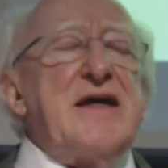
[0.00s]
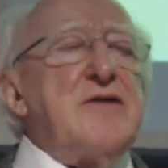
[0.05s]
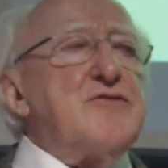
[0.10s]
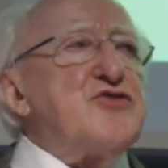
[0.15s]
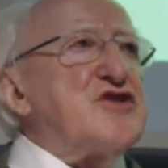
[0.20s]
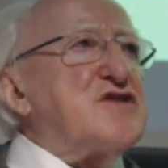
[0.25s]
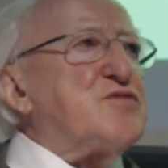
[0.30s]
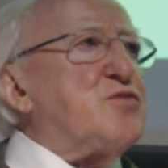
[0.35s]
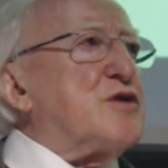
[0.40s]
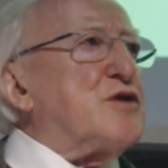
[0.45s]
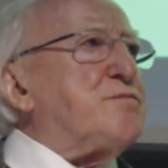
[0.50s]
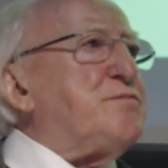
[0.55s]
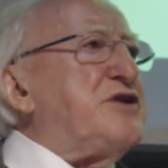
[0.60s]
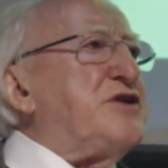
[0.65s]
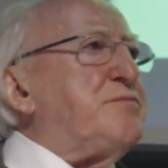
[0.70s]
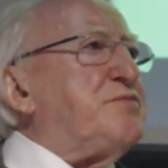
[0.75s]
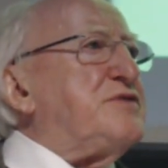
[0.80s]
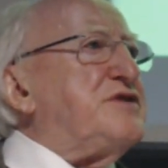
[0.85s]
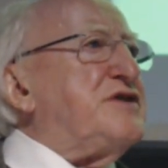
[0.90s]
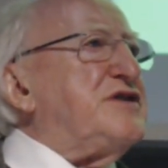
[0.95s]
which is what
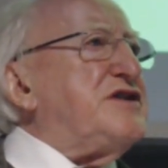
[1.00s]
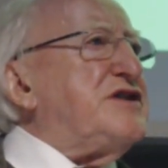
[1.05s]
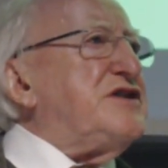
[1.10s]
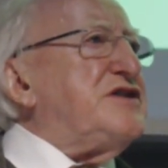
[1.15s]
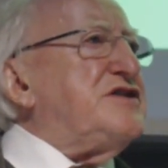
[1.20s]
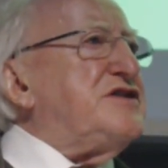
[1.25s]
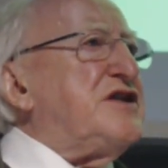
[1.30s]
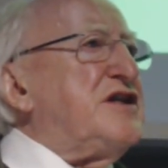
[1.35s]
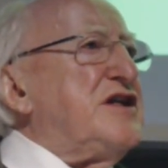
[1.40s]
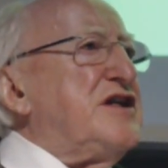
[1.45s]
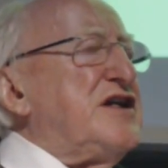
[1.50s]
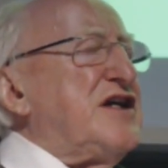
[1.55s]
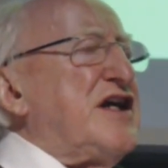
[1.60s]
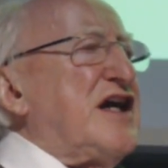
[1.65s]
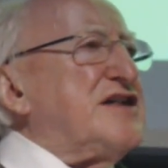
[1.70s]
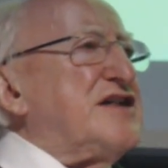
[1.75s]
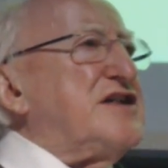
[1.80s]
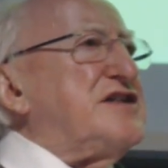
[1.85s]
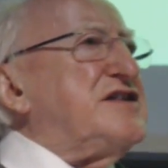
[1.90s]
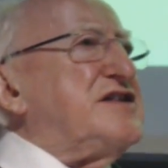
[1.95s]
people need,
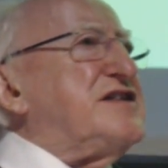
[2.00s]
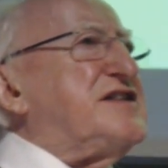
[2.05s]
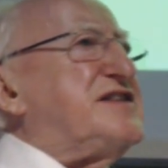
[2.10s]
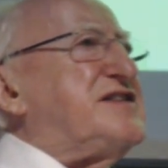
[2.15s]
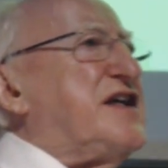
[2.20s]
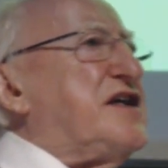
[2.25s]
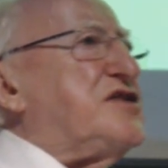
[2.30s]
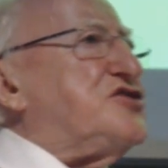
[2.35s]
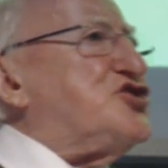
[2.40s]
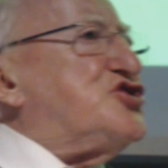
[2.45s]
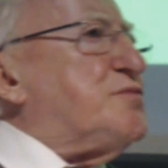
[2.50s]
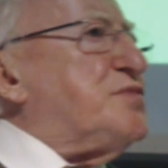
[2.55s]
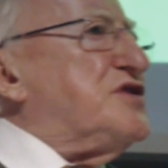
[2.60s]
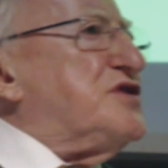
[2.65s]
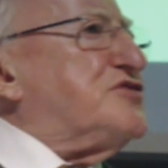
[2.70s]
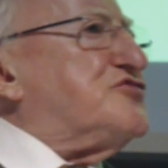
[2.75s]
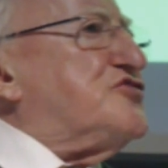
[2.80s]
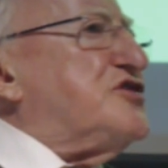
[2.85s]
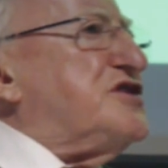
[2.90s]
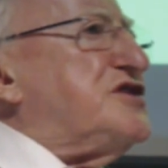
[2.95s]
and an insatiable
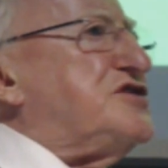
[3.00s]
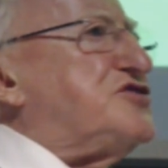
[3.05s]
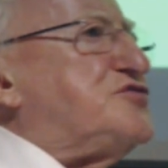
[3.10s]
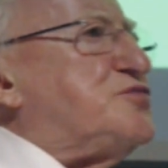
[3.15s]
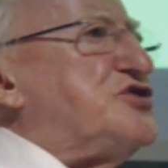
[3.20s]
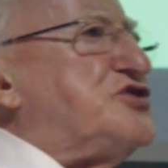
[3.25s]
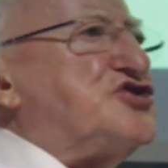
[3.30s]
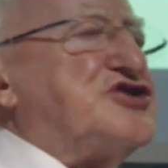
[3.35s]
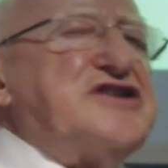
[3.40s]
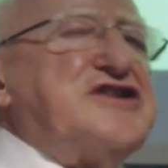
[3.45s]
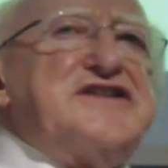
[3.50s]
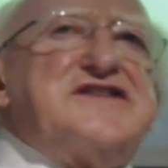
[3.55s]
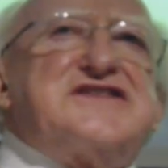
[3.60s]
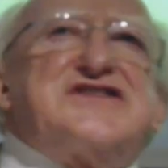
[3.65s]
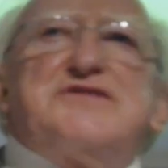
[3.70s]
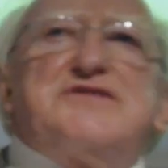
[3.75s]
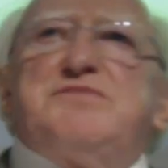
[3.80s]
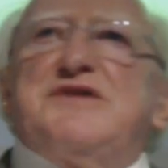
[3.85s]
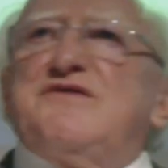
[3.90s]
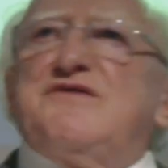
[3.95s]
greed which needs
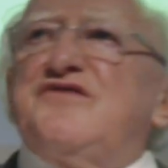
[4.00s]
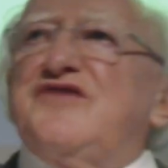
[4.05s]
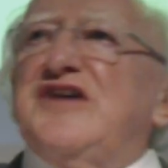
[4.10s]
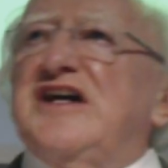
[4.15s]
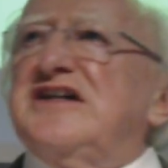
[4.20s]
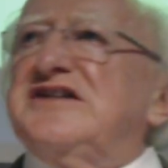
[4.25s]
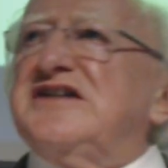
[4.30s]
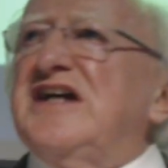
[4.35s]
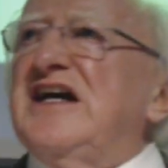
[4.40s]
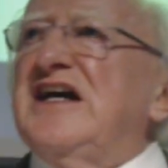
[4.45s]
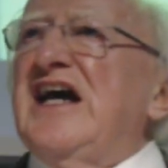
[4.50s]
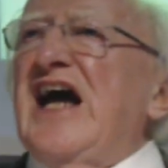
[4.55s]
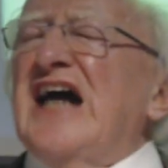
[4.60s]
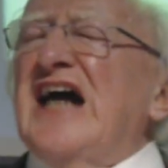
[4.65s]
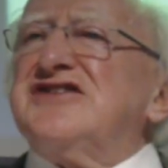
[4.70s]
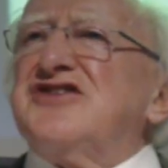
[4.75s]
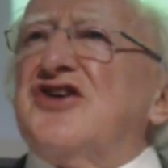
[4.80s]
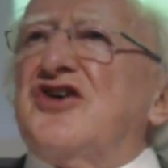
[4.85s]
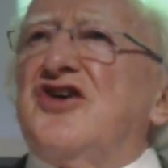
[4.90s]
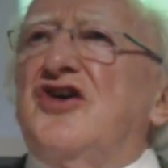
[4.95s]
to be fed
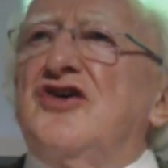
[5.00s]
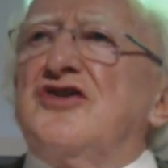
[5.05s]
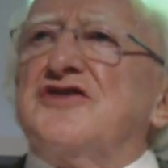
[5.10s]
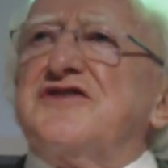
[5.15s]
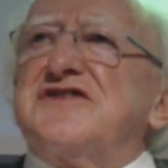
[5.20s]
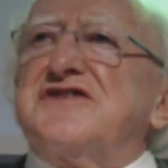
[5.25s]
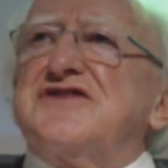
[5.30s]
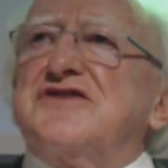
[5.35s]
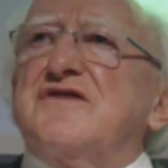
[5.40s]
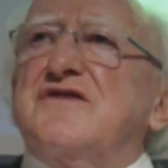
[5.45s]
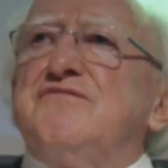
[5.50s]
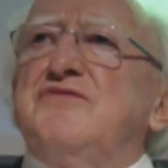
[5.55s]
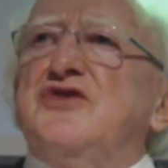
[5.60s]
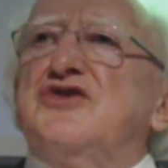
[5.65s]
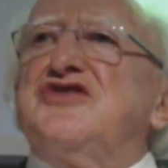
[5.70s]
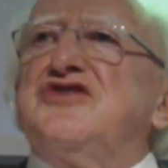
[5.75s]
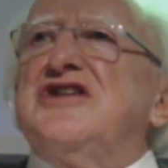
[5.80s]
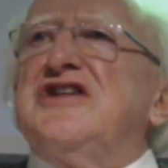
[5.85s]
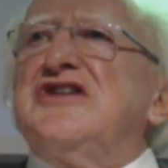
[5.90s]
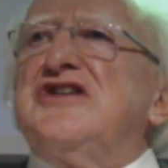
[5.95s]
at the cost of
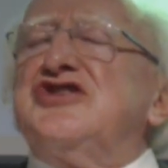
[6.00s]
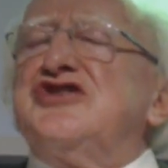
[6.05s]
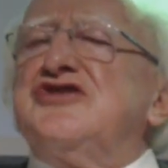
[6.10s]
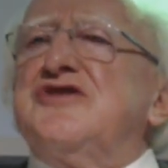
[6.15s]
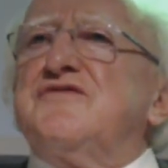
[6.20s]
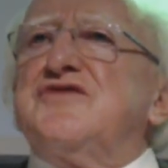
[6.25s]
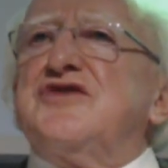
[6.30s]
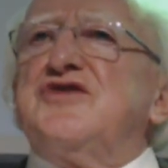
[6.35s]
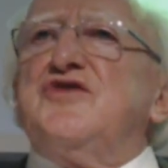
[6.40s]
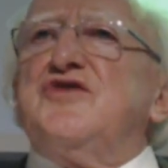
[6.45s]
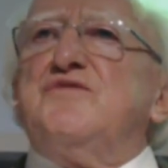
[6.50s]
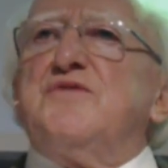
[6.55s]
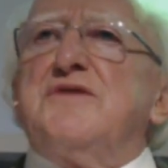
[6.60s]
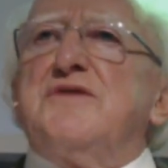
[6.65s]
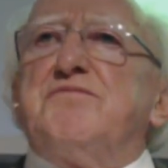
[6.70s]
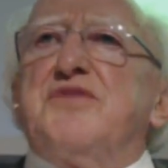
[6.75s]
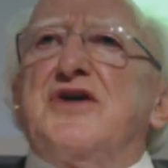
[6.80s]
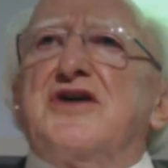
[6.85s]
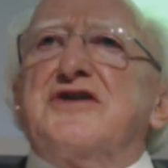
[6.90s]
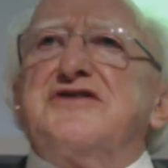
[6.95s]
mutilation of the human
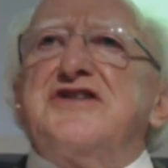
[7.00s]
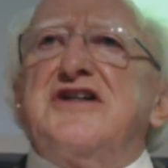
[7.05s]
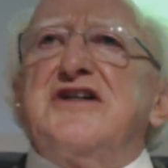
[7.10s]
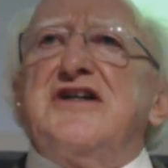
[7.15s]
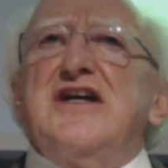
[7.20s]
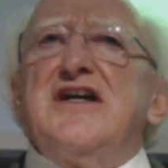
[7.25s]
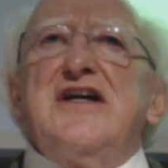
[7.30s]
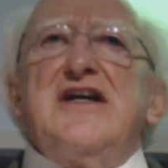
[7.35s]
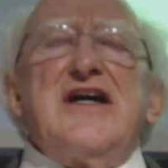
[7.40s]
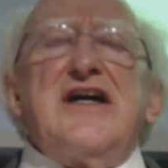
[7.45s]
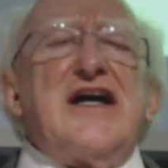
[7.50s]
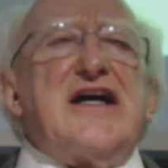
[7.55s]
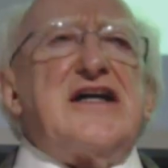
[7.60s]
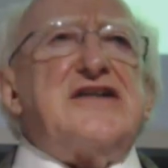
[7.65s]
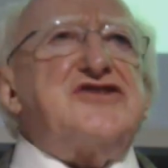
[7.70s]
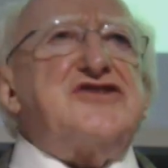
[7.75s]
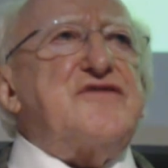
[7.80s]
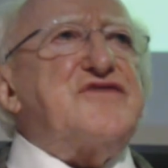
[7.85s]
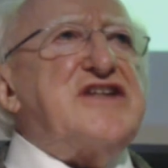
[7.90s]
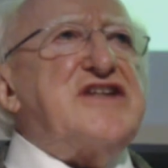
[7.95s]
body
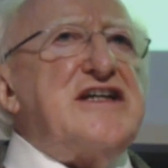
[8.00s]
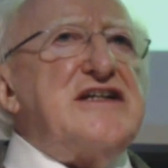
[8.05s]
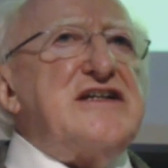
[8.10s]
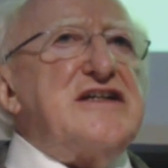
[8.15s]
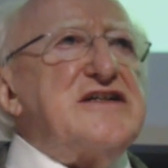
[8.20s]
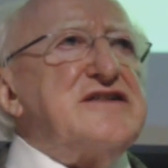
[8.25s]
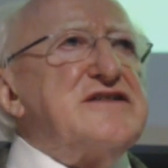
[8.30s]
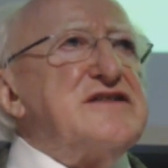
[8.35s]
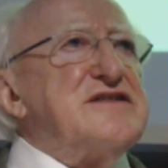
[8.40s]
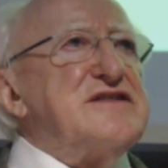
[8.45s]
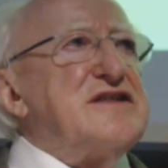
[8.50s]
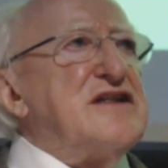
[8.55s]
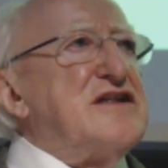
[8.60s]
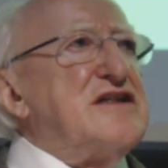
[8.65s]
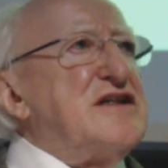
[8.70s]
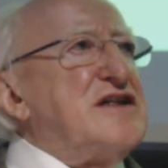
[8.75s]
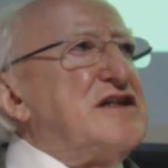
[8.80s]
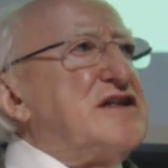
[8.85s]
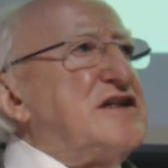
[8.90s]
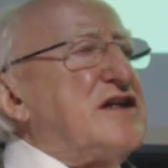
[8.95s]
and of killings.
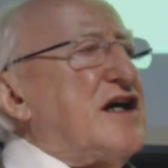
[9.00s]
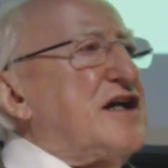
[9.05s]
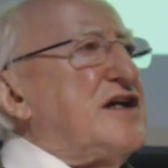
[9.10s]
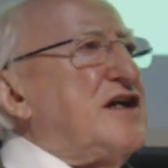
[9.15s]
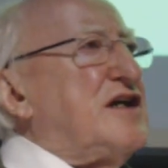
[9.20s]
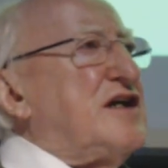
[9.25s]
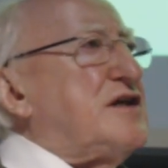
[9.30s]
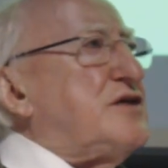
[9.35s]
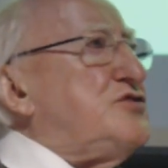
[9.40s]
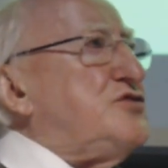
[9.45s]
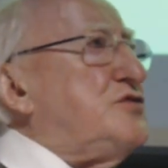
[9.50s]
And I